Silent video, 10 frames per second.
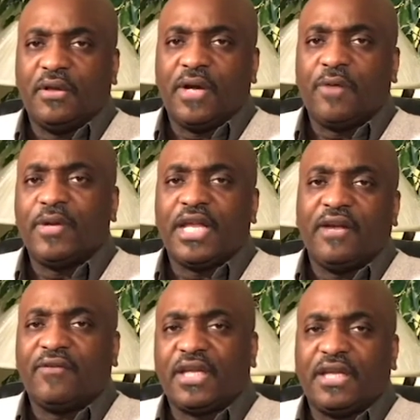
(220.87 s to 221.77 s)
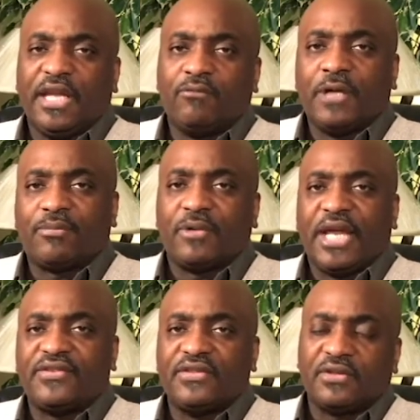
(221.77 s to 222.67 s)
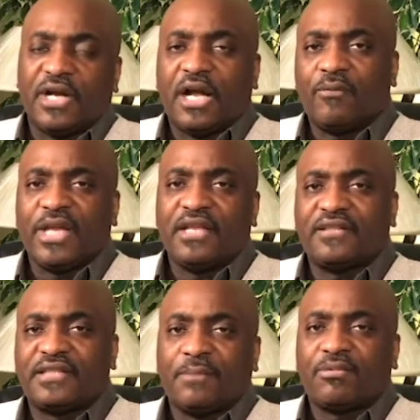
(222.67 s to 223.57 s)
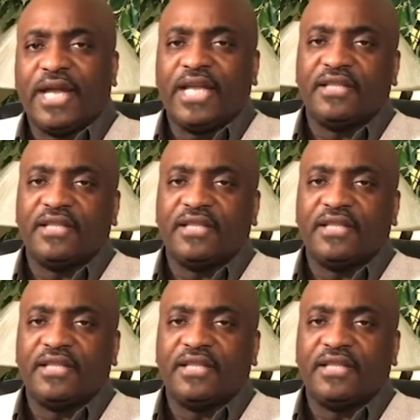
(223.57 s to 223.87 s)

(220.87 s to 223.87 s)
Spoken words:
how are we going to get reparations, or how are we going to separate,